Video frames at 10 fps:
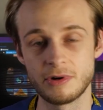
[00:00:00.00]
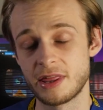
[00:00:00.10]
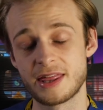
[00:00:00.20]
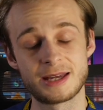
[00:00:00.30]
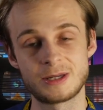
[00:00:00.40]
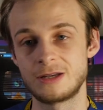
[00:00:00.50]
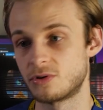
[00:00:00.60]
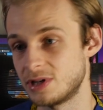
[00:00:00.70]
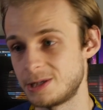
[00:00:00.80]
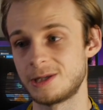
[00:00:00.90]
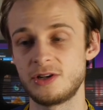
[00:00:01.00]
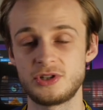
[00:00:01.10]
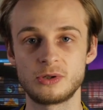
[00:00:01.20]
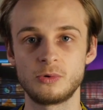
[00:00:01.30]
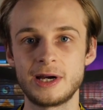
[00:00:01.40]
Whether that's increased
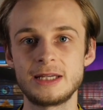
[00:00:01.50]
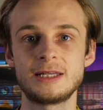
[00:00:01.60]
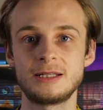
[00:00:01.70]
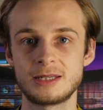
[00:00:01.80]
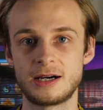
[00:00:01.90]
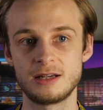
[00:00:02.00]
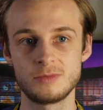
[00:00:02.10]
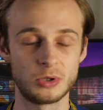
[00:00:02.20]
surgical waiting times